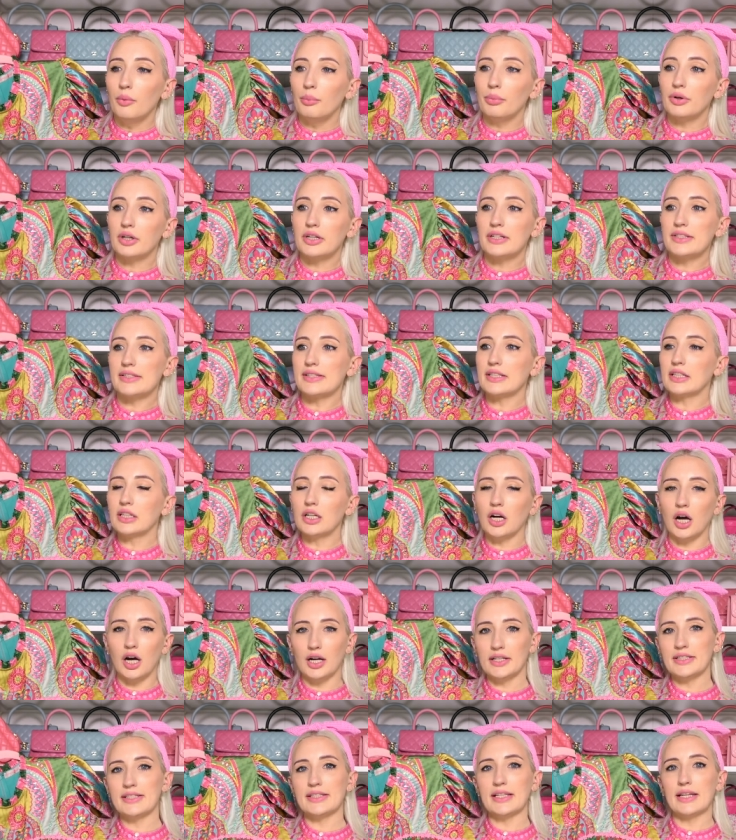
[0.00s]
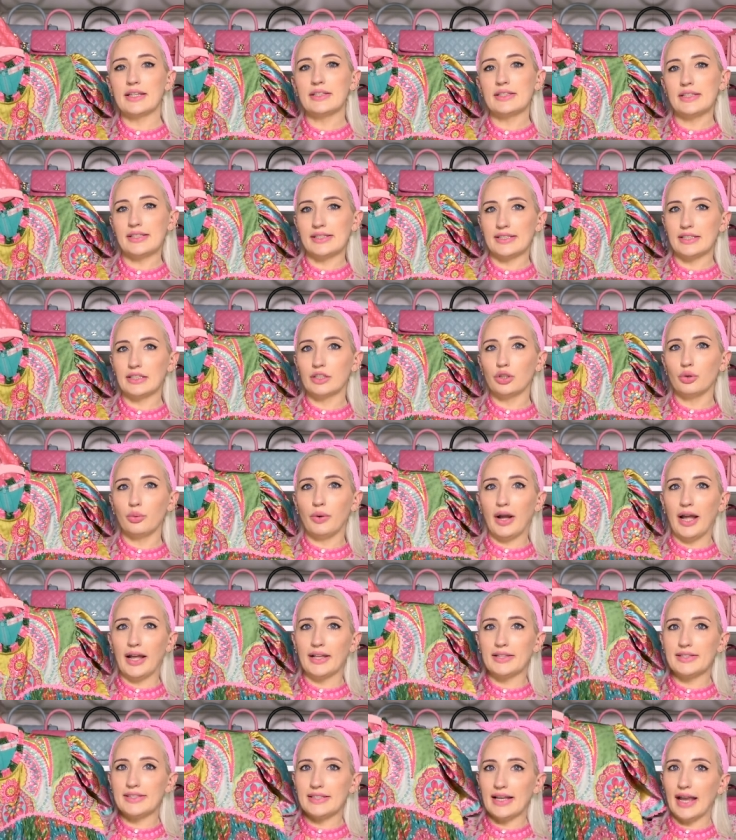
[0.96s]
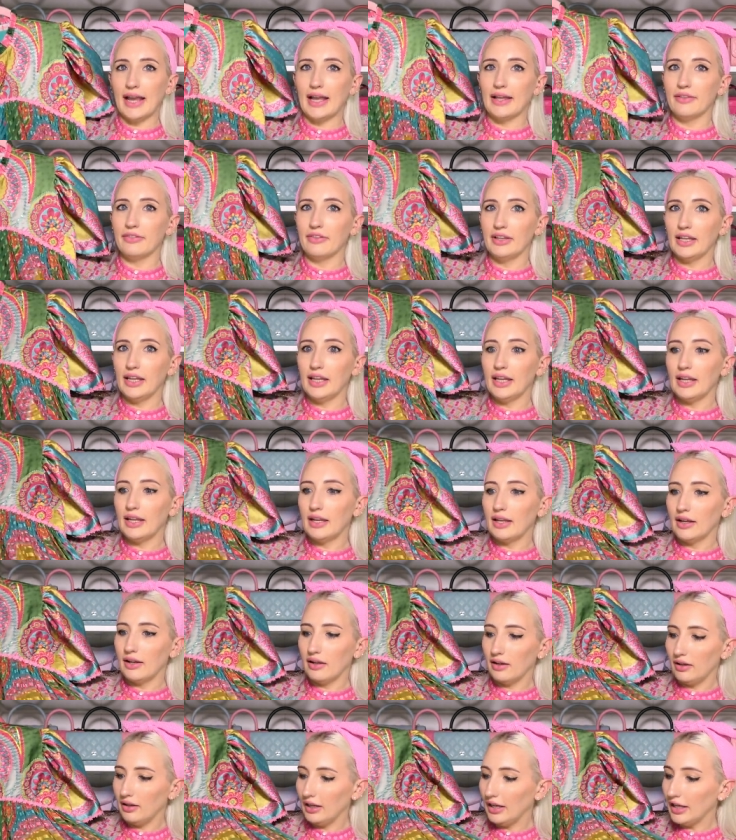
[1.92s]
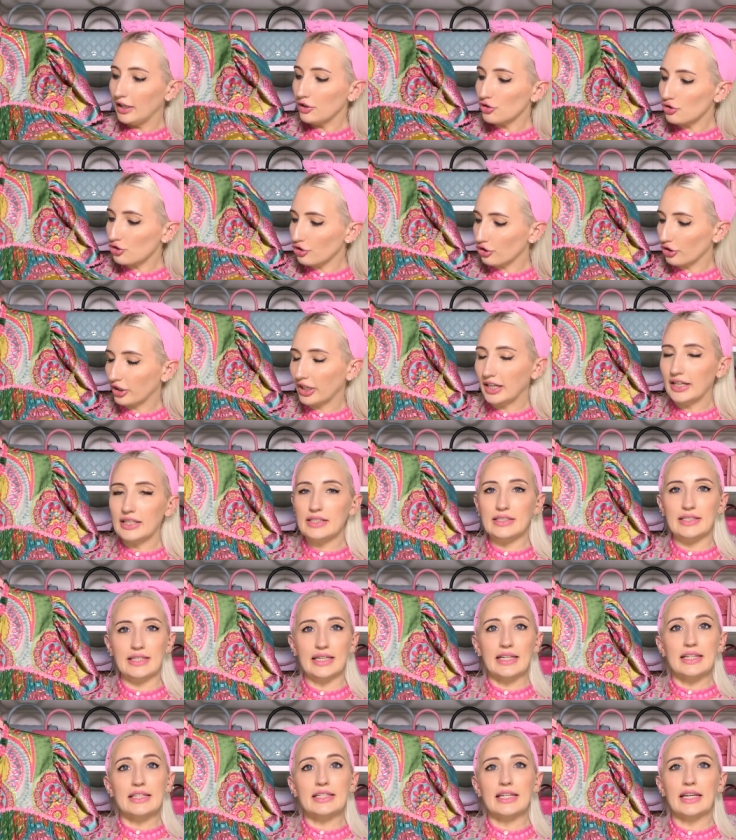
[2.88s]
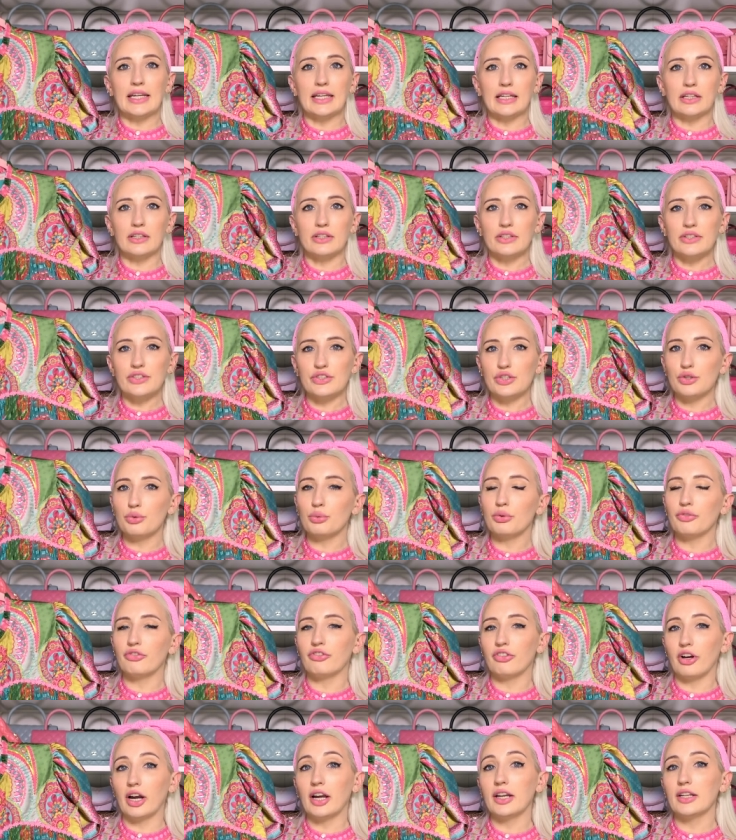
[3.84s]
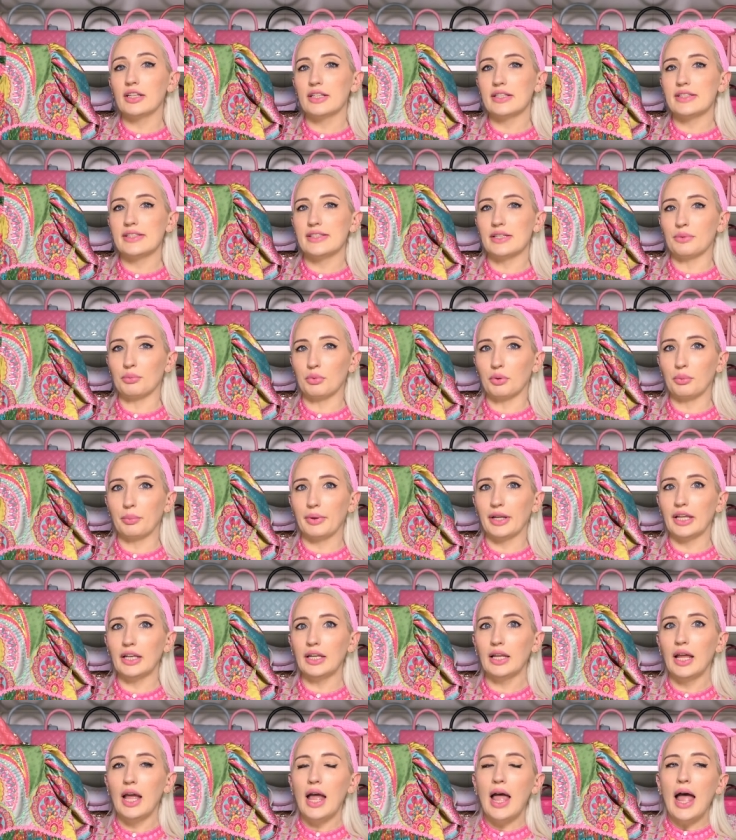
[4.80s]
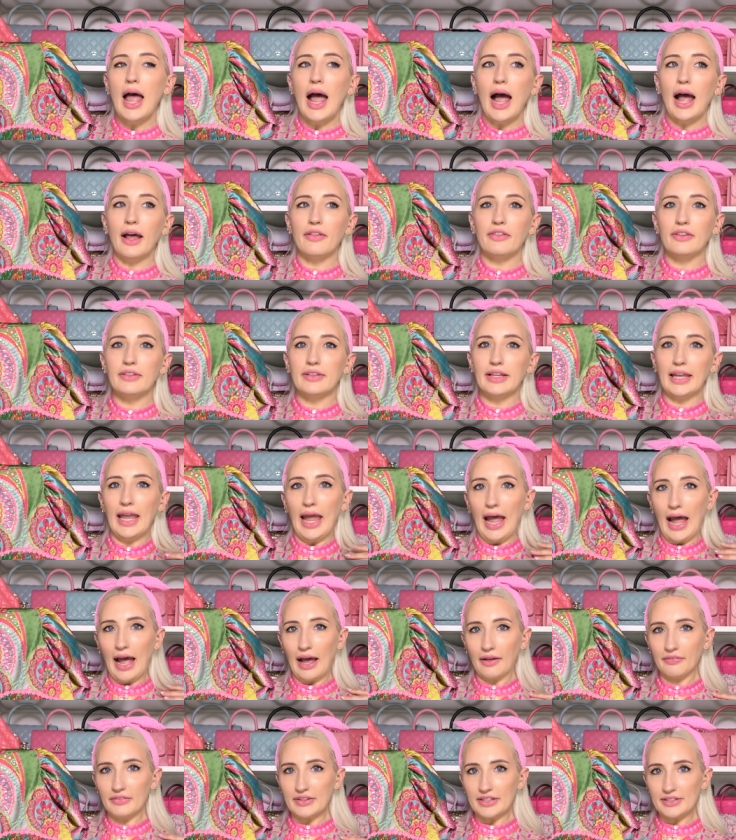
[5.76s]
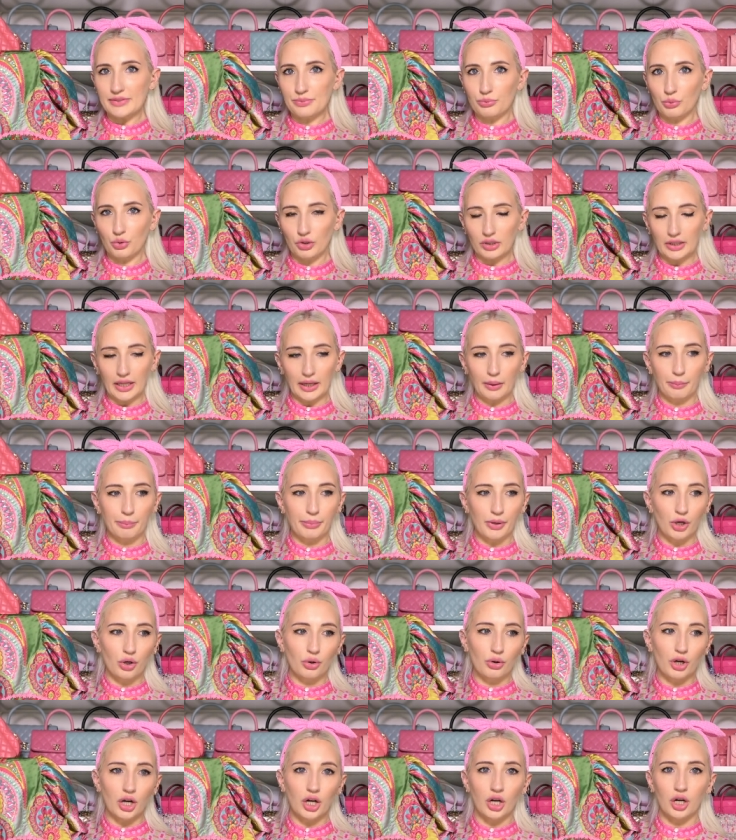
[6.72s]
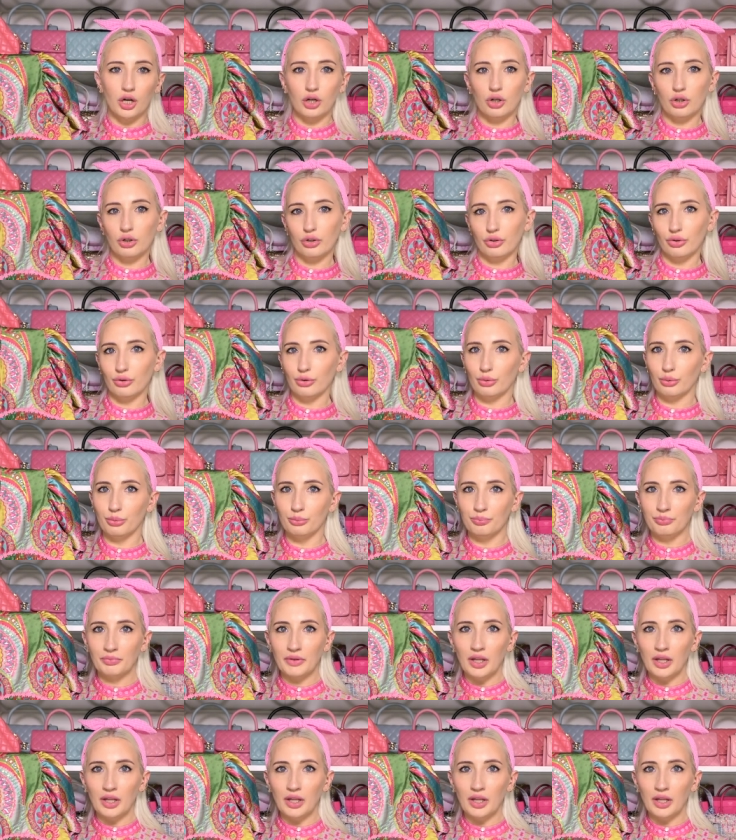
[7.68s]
because the cuts and the silhouettes and the intricate details you would find in Zimmermann and then they have these more like boho